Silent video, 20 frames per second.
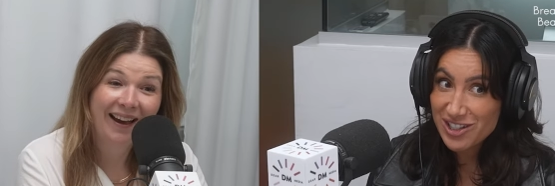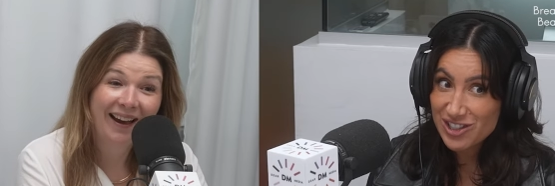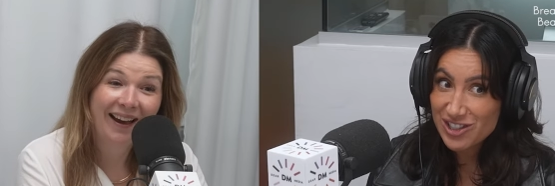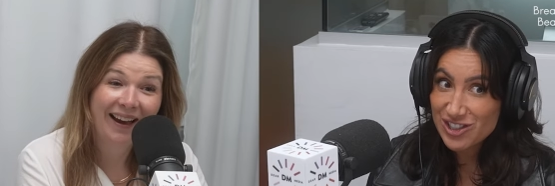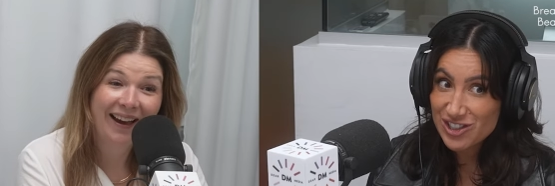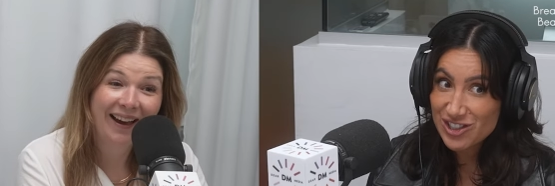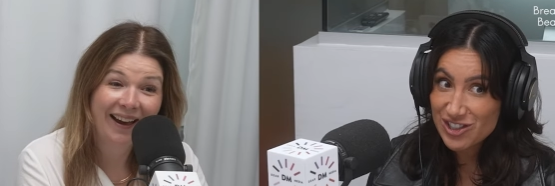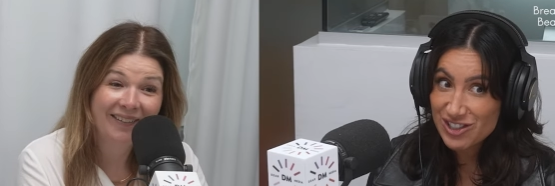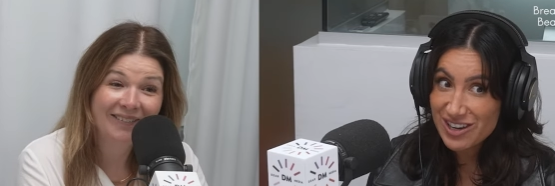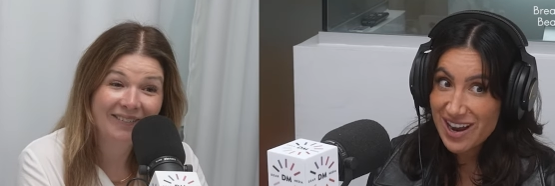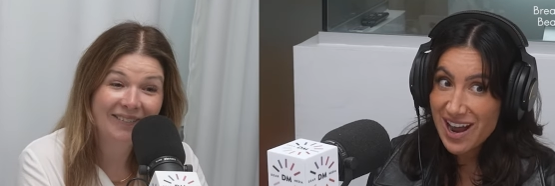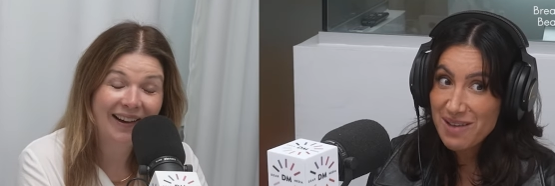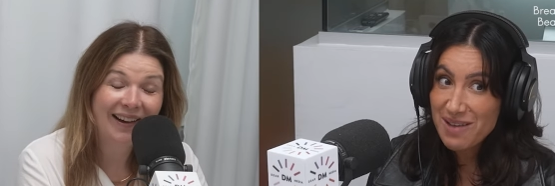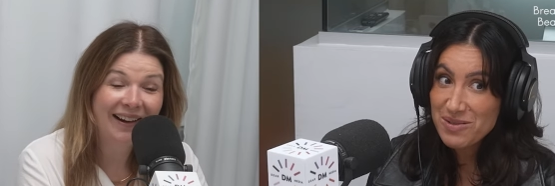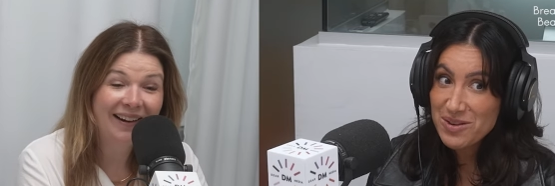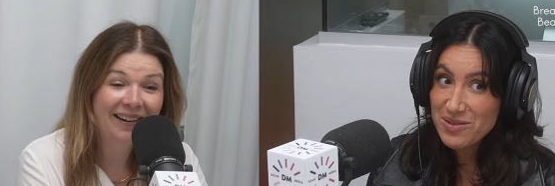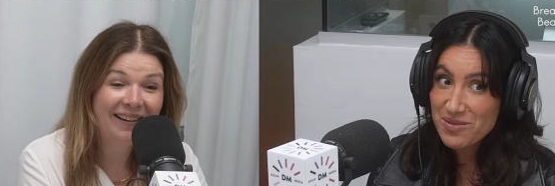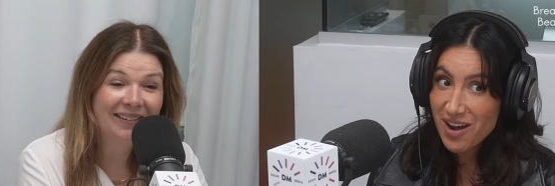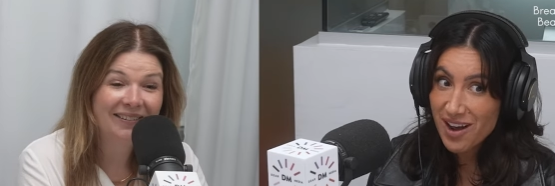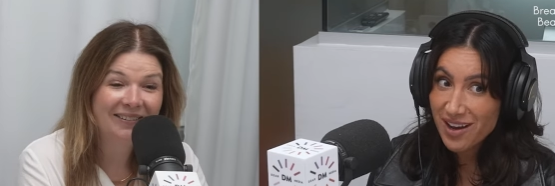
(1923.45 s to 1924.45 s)
Speaker 1: Okay, wow.
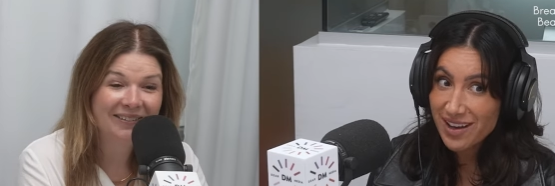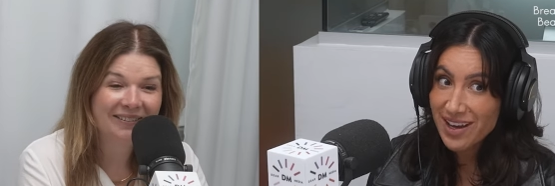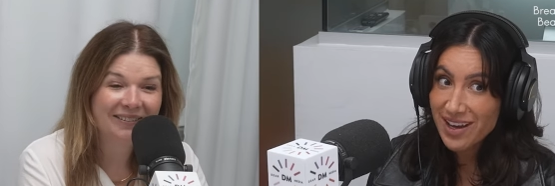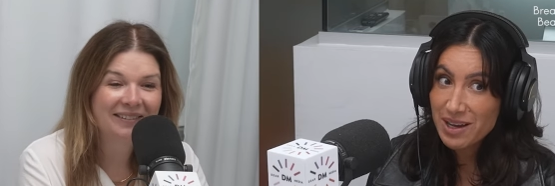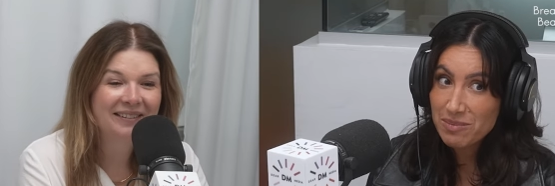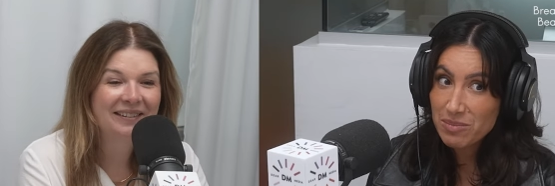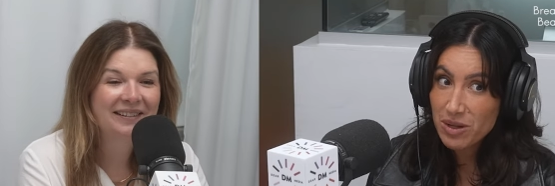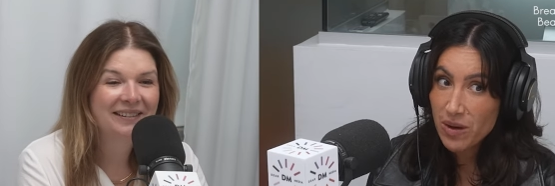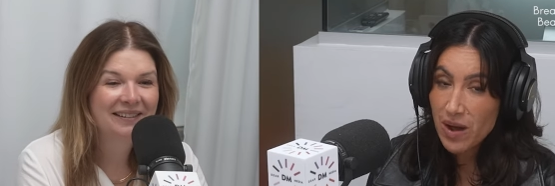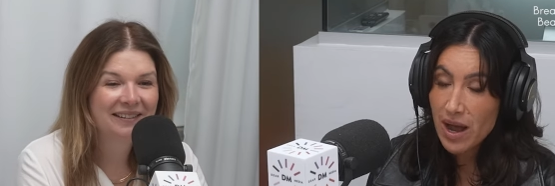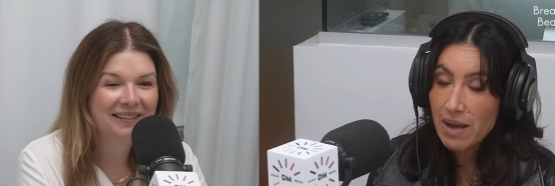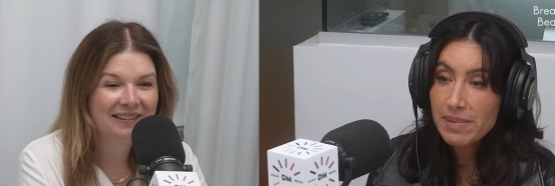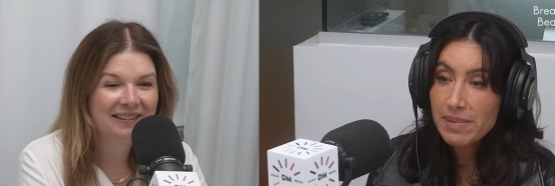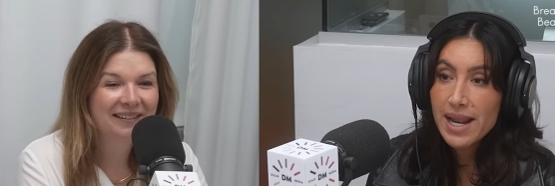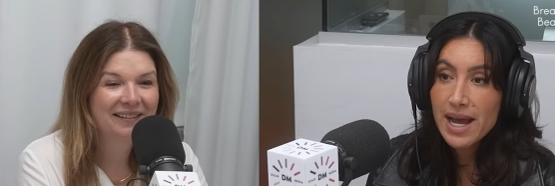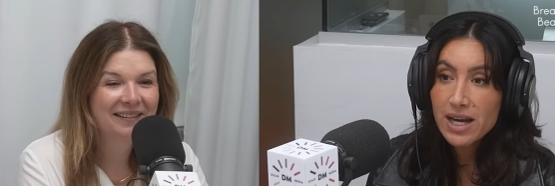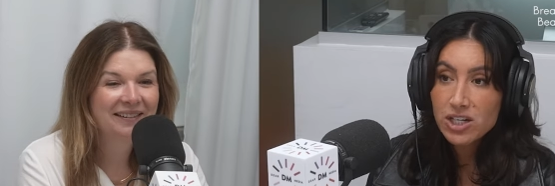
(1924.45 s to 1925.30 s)
I've been rocking a blowout. I've been